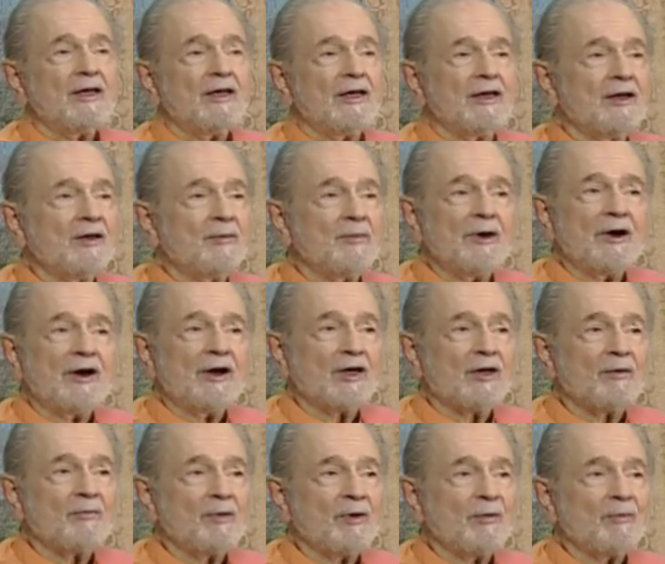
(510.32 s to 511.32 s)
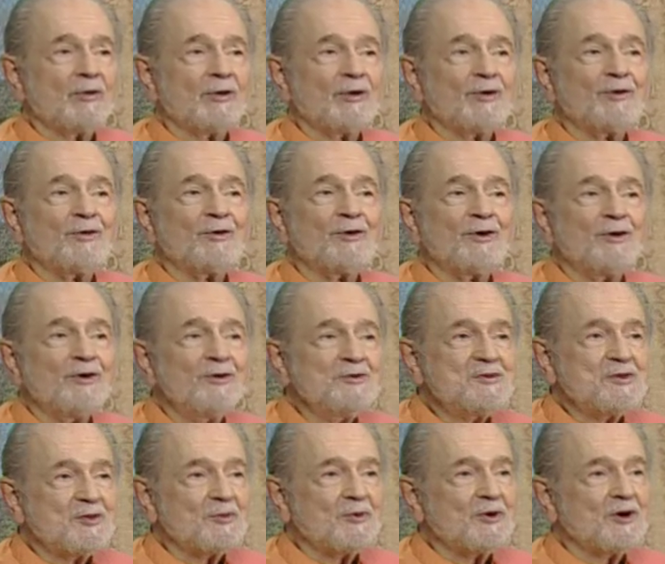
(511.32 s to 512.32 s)
In America, people don't
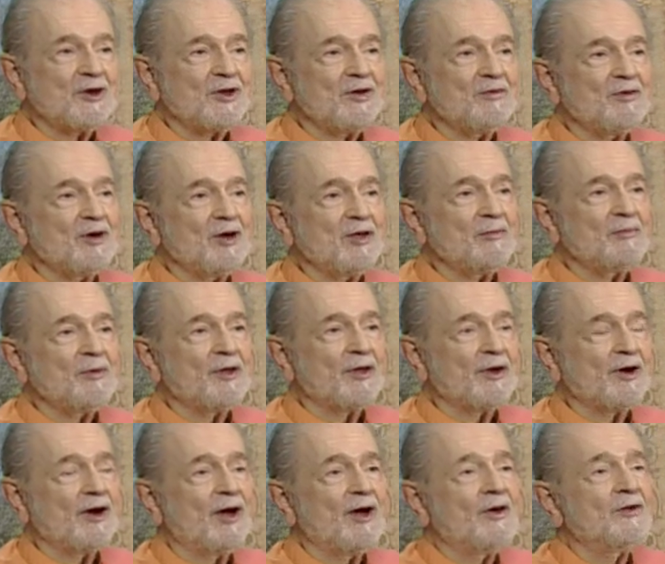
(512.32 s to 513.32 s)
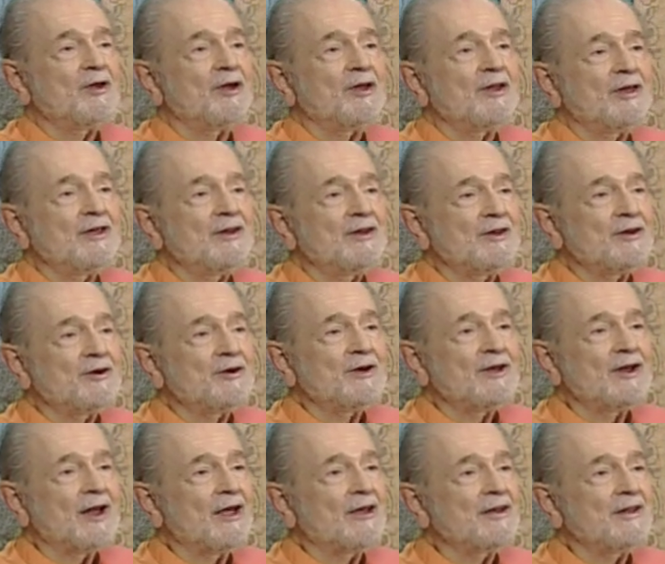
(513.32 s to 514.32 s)
use the word Divine Mother. How did he do
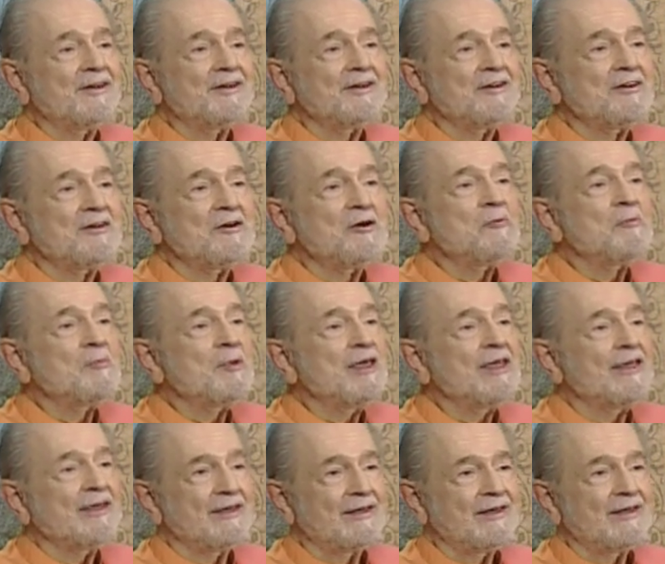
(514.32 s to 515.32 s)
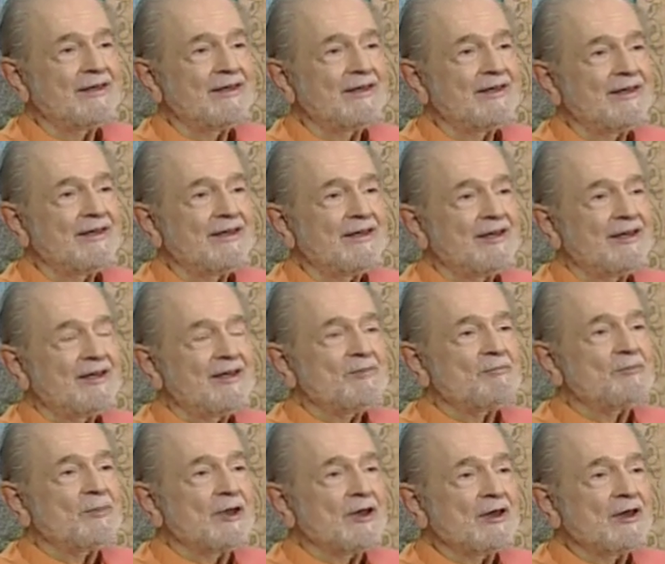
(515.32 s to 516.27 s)
it? I didn't know me. But